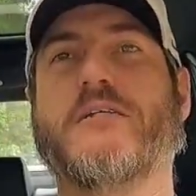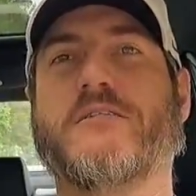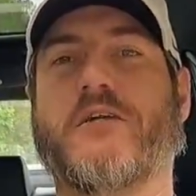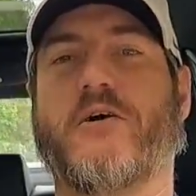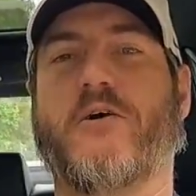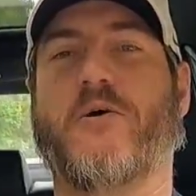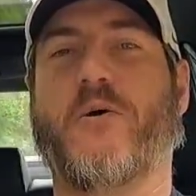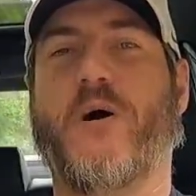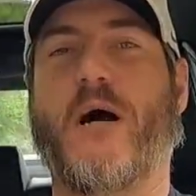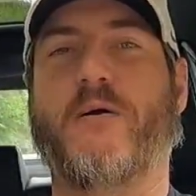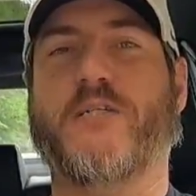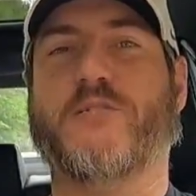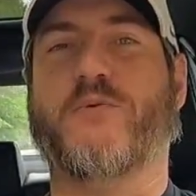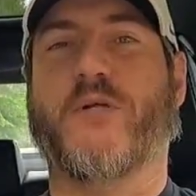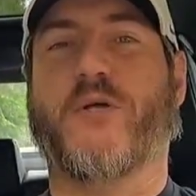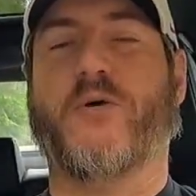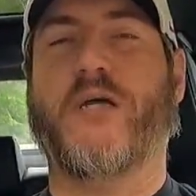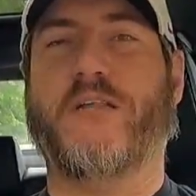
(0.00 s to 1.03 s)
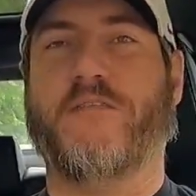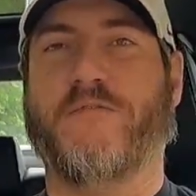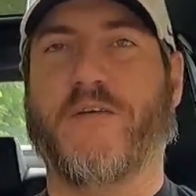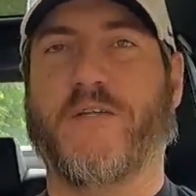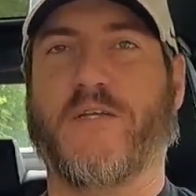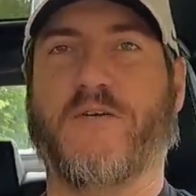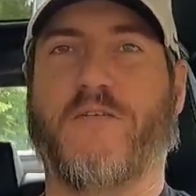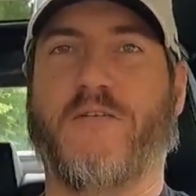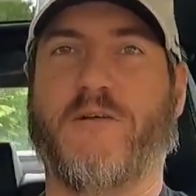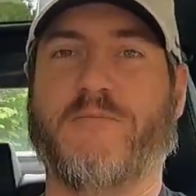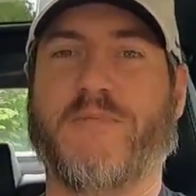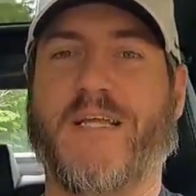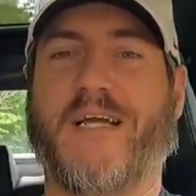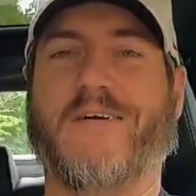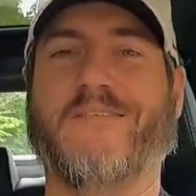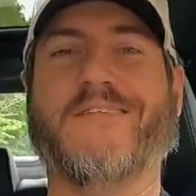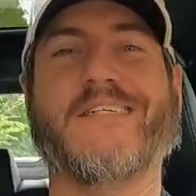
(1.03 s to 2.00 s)
So I just want to go ahead and fill the car up
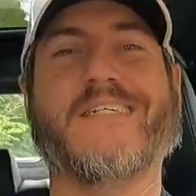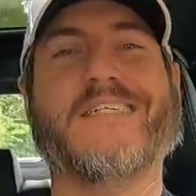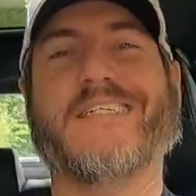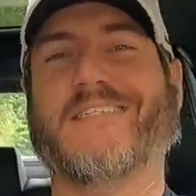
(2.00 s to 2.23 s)
now.